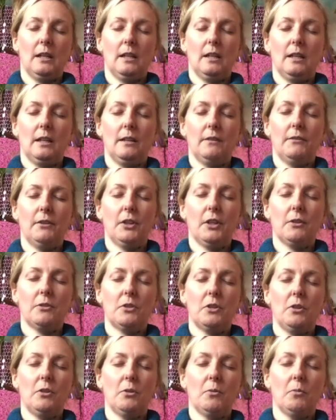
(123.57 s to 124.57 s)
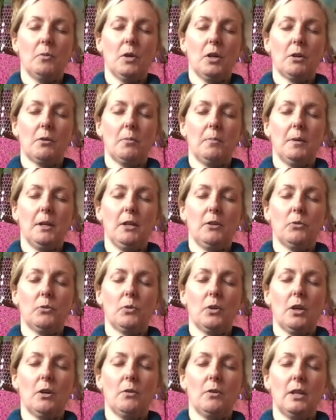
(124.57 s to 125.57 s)
for those of you that work with me, you'll
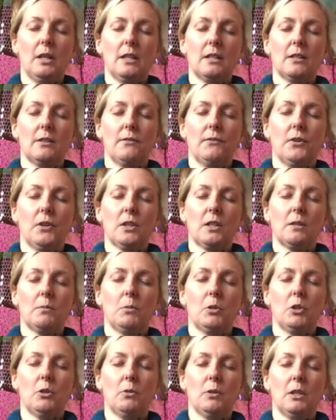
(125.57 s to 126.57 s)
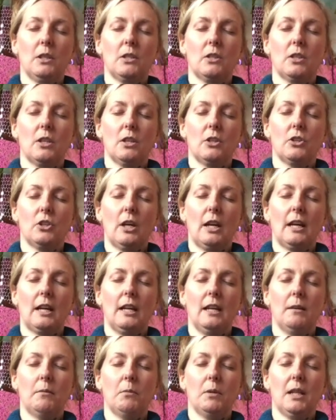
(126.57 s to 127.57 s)
know this. The first thing we do is check in
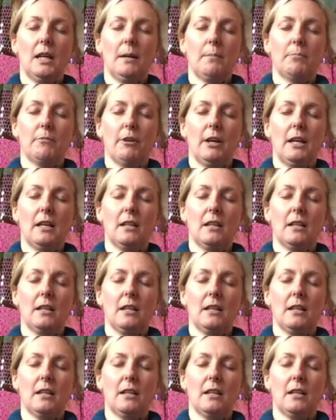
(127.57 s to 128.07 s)
with our breath.